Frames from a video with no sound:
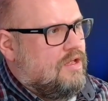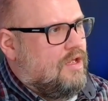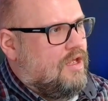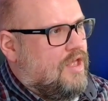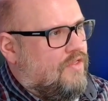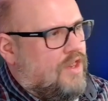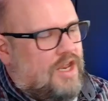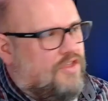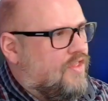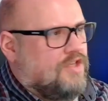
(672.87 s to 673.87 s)
and then
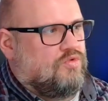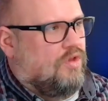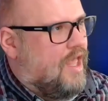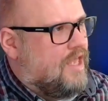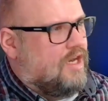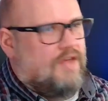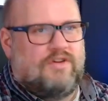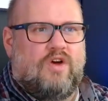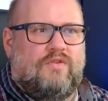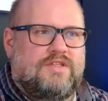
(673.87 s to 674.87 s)
anything that's related, even
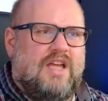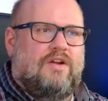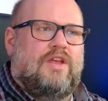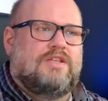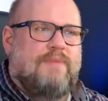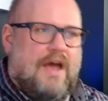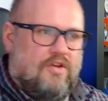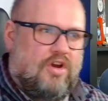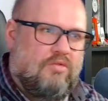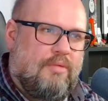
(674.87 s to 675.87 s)
though if it's not nearly as bad, they're
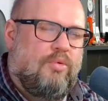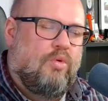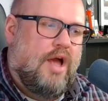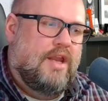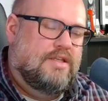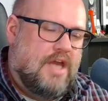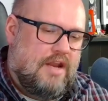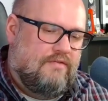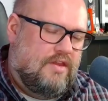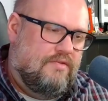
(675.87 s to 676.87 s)
going to report on. It's kind
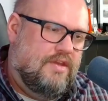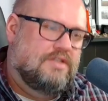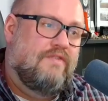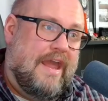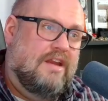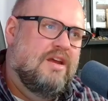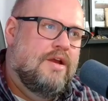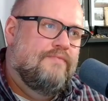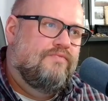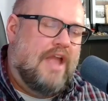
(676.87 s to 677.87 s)
of in this vein.
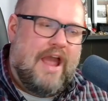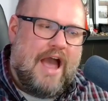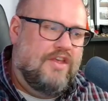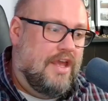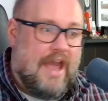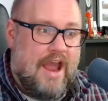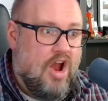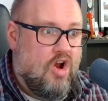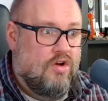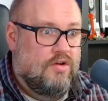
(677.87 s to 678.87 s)
I think
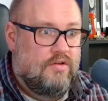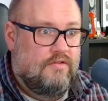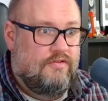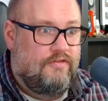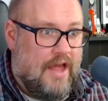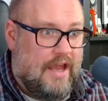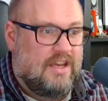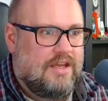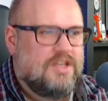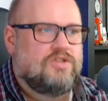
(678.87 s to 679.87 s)
air flight
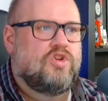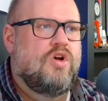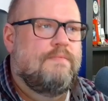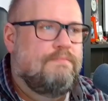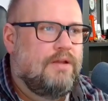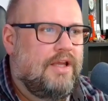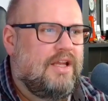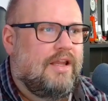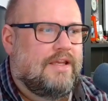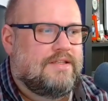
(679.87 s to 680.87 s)
is
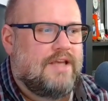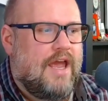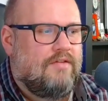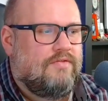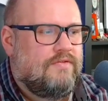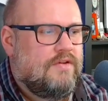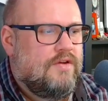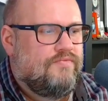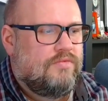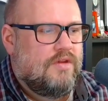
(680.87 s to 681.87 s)
completely safe.
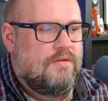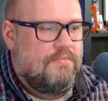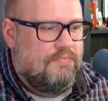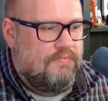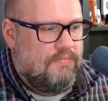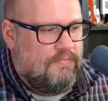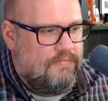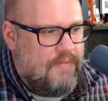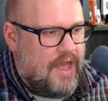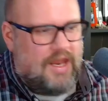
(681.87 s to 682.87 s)

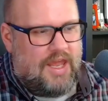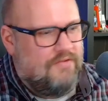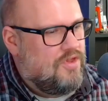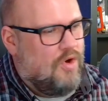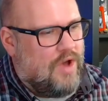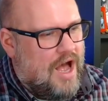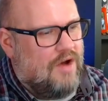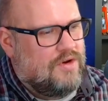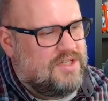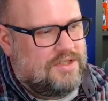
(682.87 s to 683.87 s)
And even though
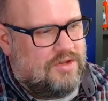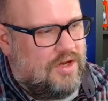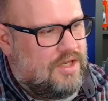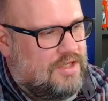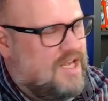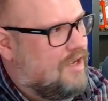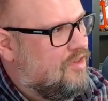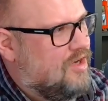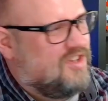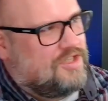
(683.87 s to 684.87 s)
Congress is looking to take a
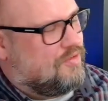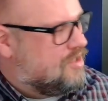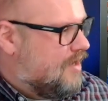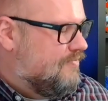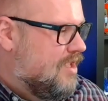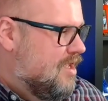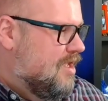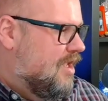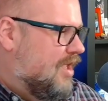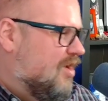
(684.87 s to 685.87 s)
look at this, which there
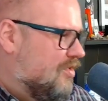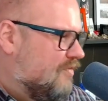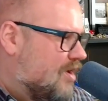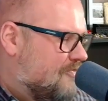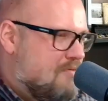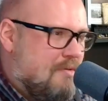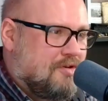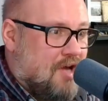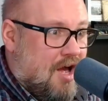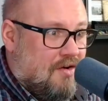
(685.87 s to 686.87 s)
are very few members
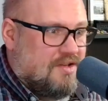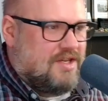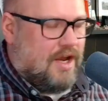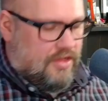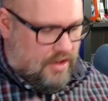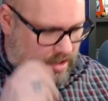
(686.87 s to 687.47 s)
of Congress that I think